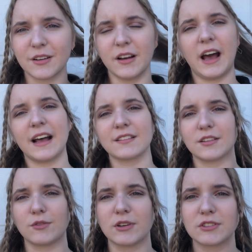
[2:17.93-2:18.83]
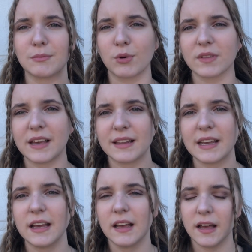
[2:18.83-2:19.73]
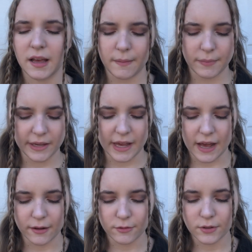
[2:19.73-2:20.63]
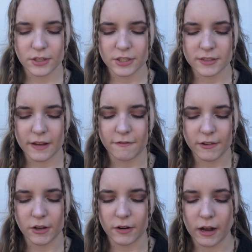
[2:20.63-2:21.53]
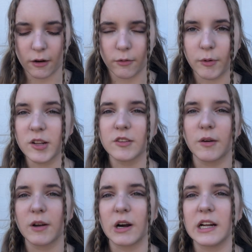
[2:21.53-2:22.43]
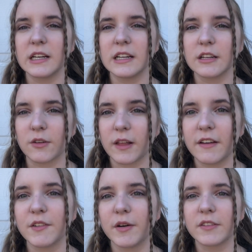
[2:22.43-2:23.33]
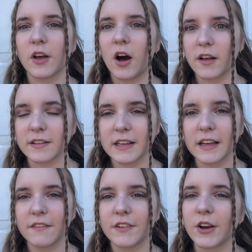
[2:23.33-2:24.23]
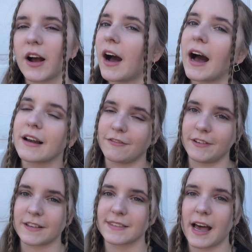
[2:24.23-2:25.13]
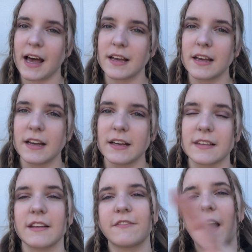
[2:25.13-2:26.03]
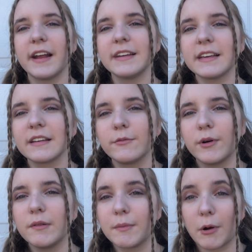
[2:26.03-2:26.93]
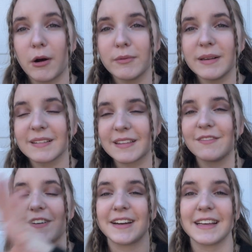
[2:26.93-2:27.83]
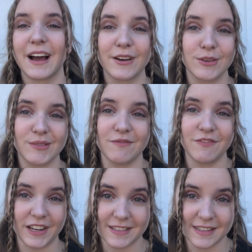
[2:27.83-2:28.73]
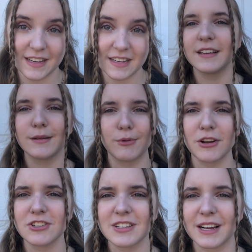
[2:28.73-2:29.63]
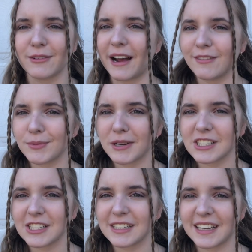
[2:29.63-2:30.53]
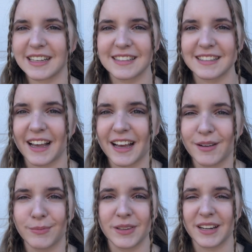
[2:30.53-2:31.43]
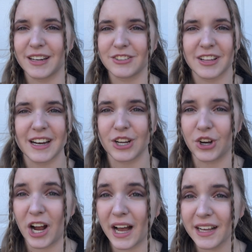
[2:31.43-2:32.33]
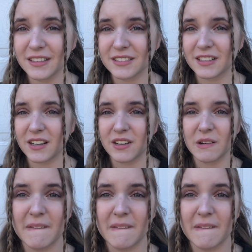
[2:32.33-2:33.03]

asked this question more lately. But yeah, I would really just say figure out what's going on in your life and what's causing it and figure out how to fix that. It's like finding what the problem is and then finding how you can fix it. Depression, I don't have depression. I get sad, but then I just kind of cry. So I